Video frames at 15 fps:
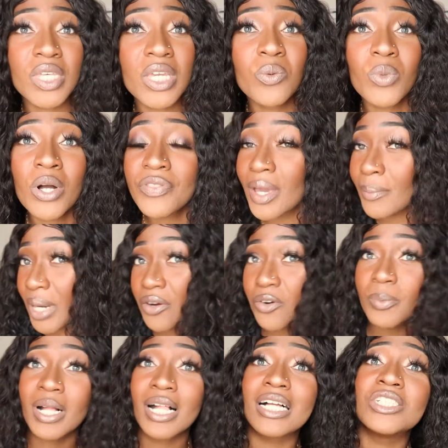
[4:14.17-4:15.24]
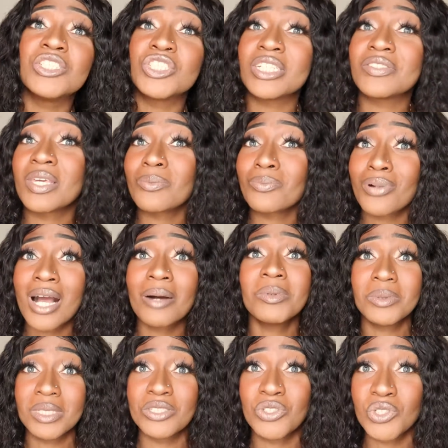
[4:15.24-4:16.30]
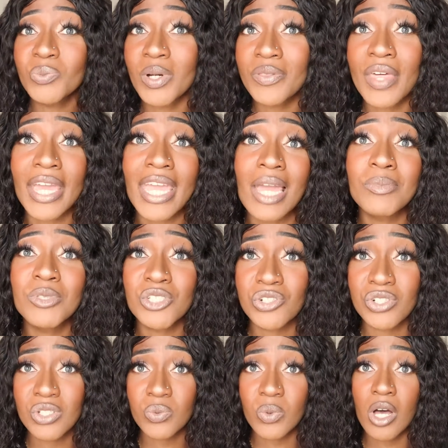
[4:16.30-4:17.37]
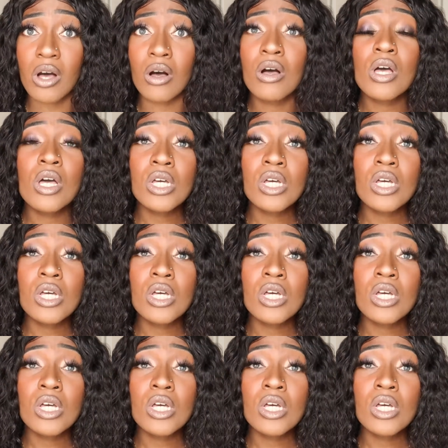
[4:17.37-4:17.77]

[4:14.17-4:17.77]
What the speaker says: They want that microbiology, and they probably do want that chemistry as well.